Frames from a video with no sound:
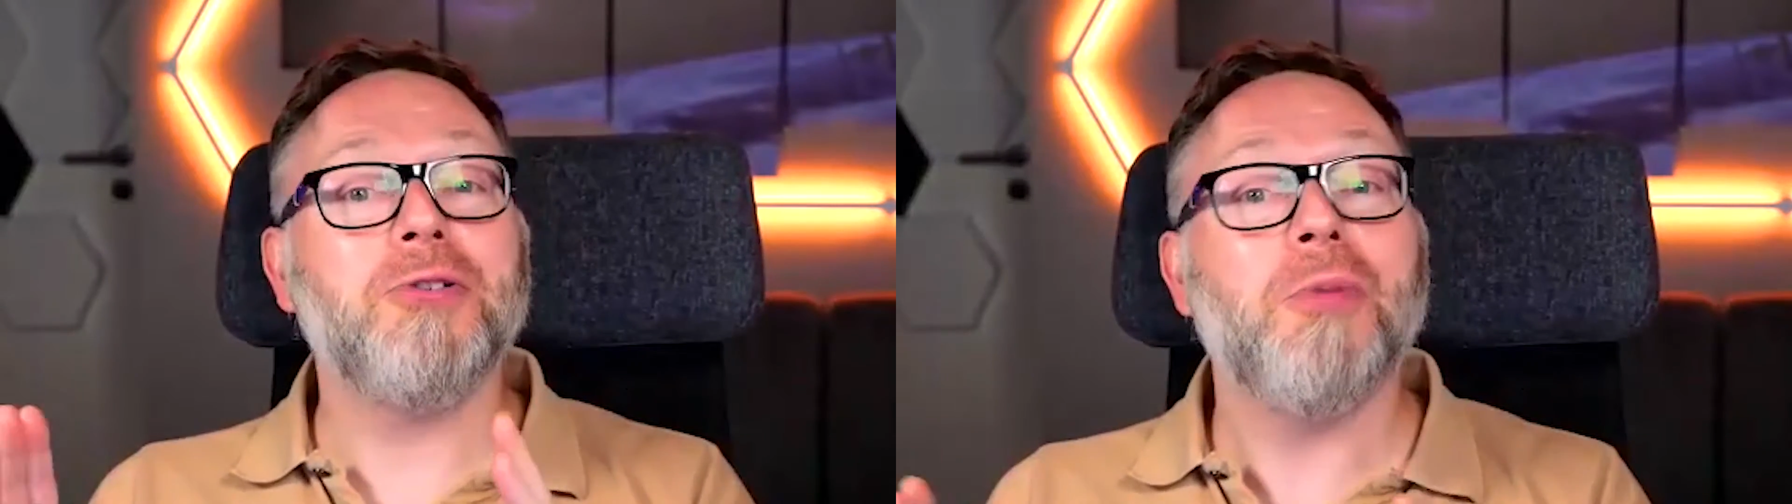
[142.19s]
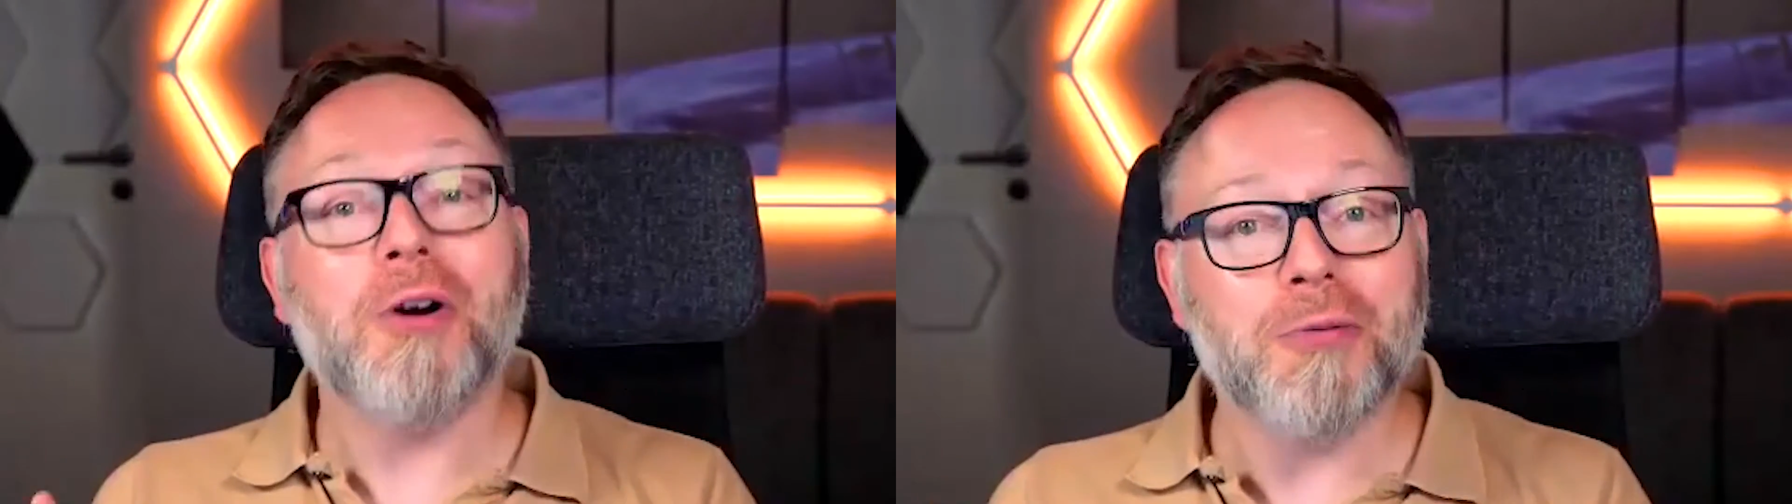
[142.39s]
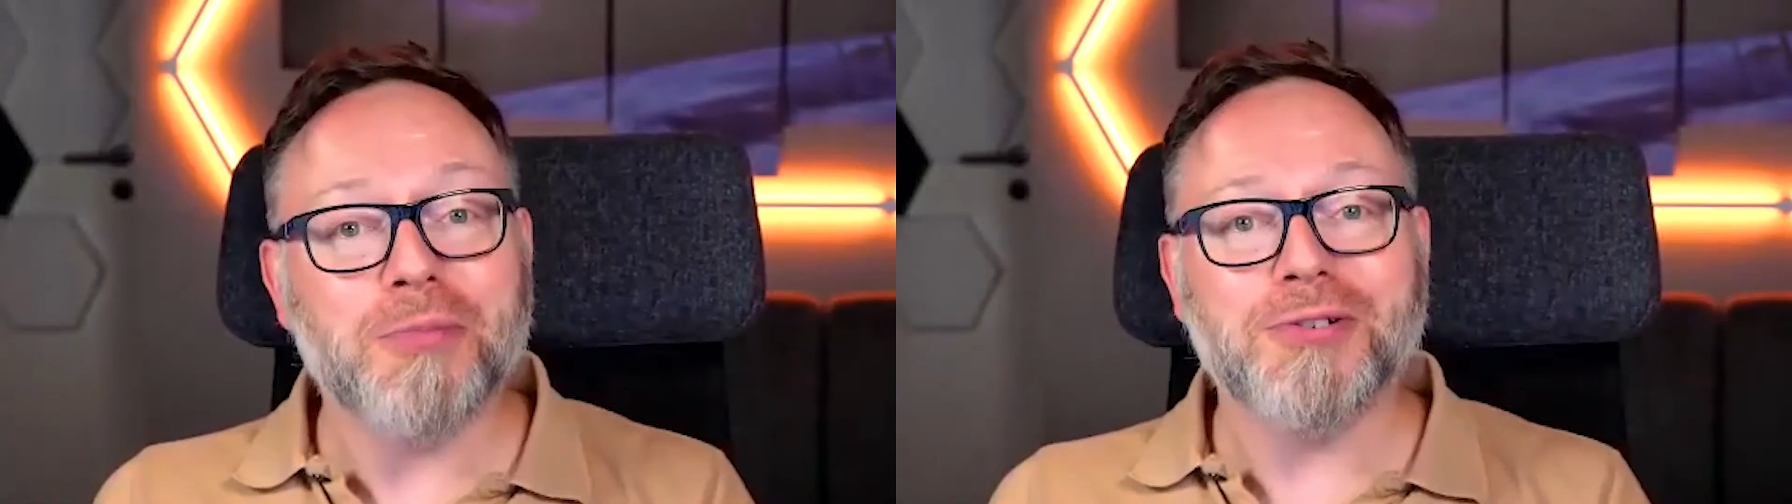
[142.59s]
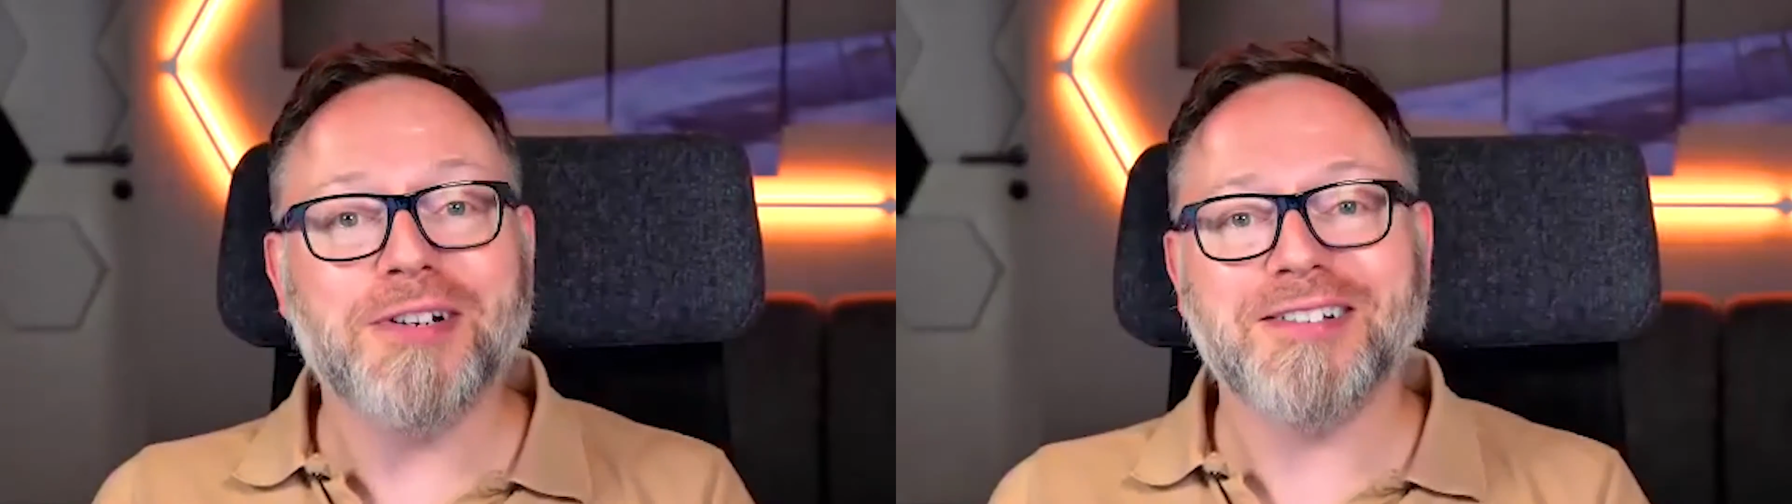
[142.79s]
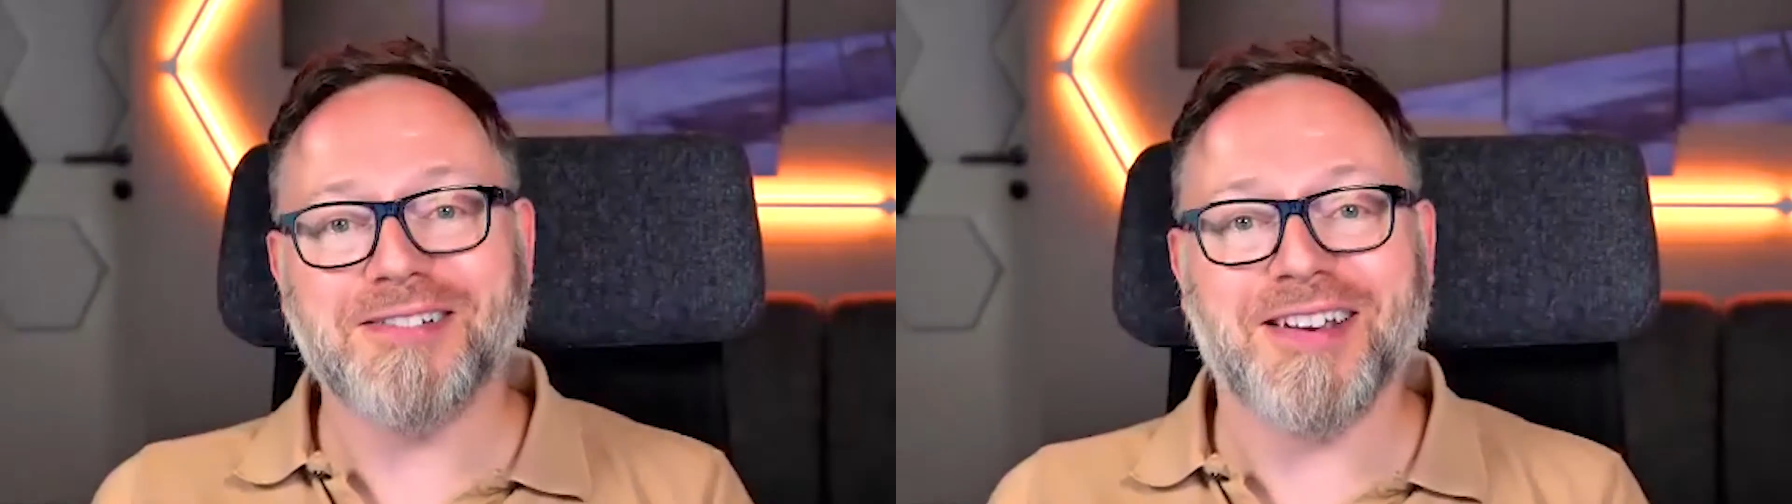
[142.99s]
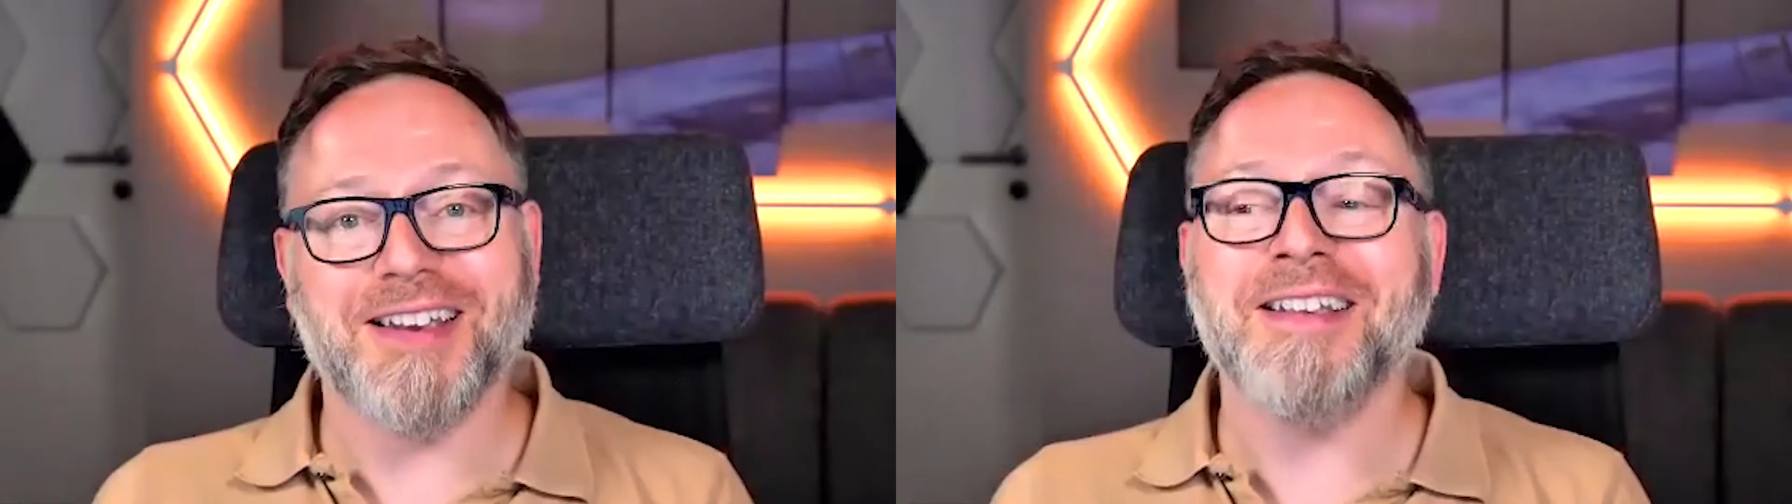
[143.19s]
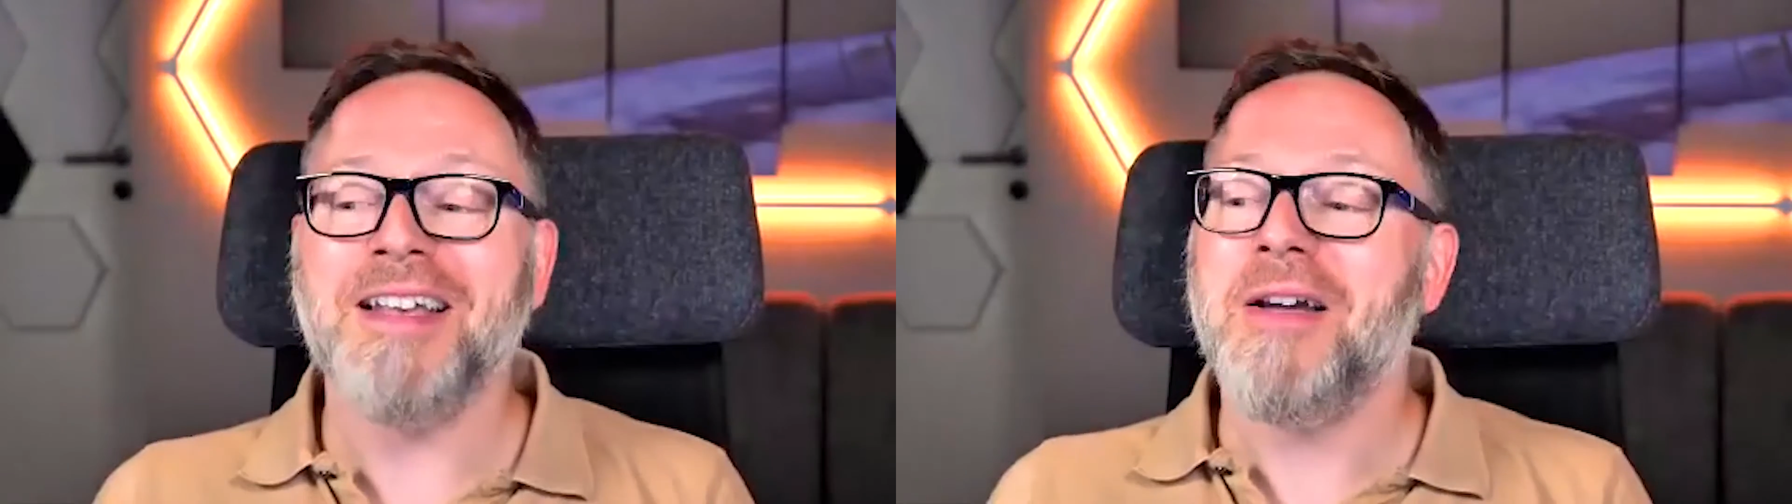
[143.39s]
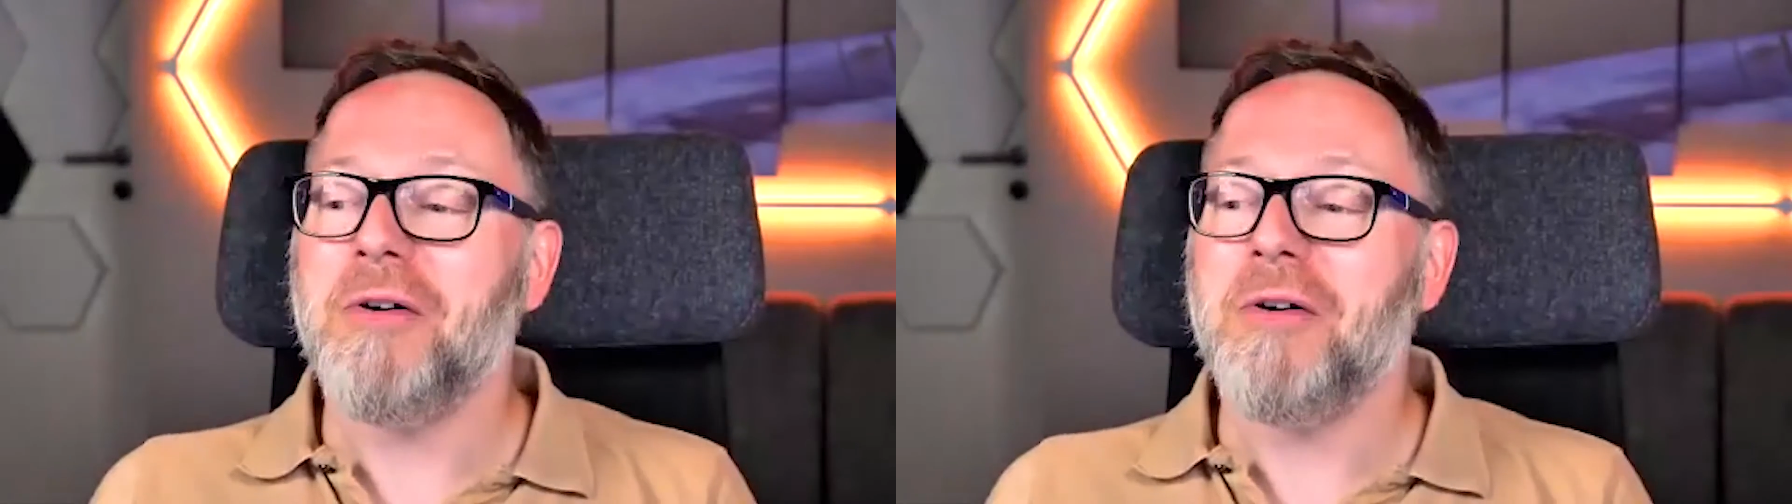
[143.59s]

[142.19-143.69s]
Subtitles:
supercomputers, okay,